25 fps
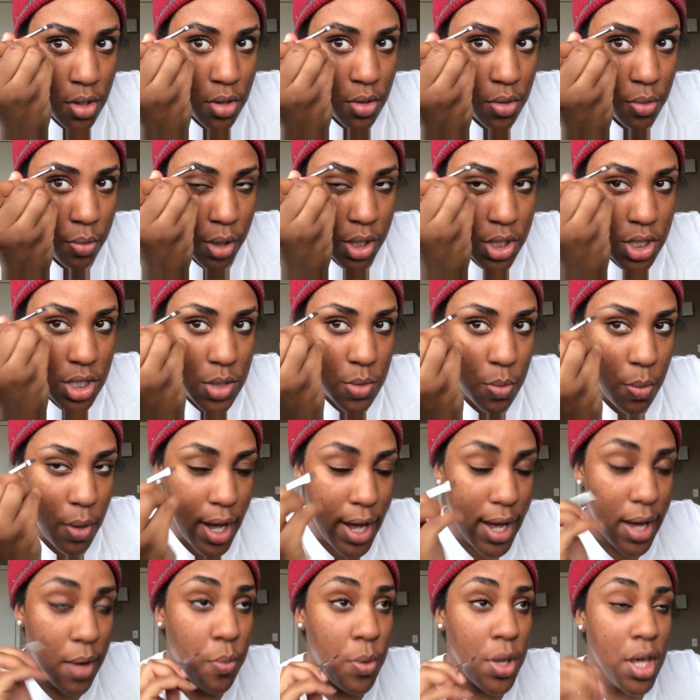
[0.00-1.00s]
which is
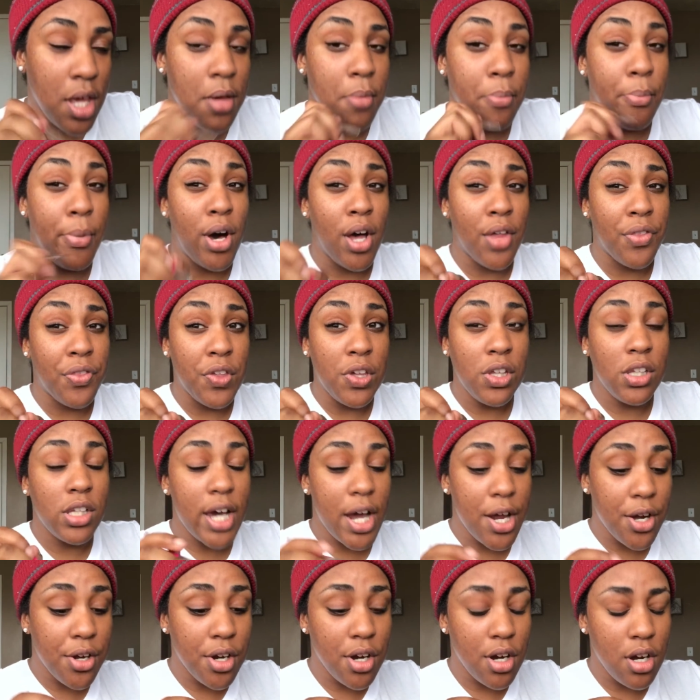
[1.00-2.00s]
why I went and bought the
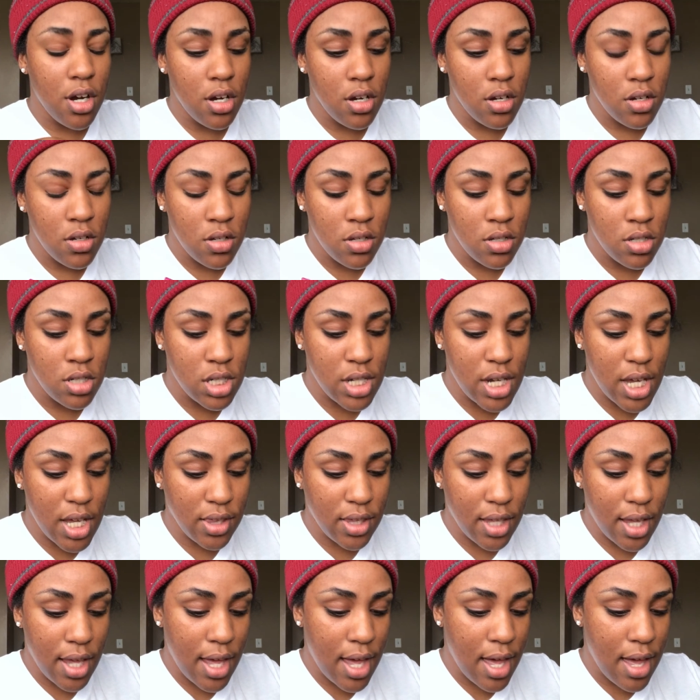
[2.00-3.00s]
lighter shade
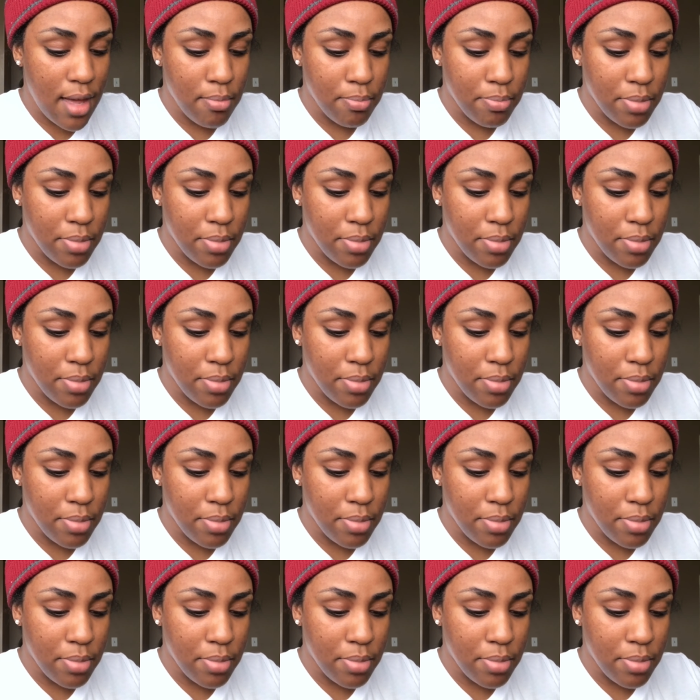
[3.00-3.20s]
they have.